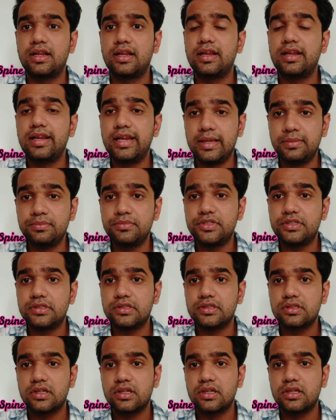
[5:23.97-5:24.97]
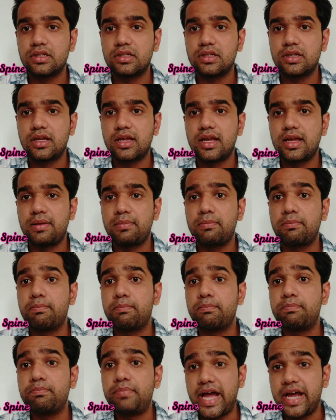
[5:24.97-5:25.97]
limbs,
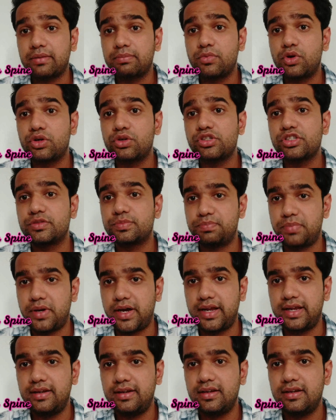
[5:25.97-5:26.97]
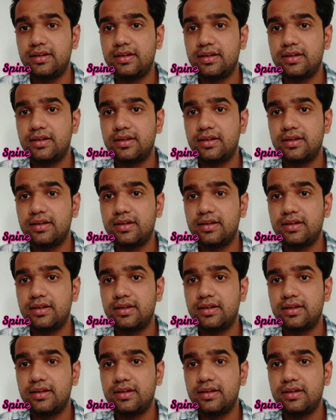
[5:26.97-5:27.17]
backbone or spine,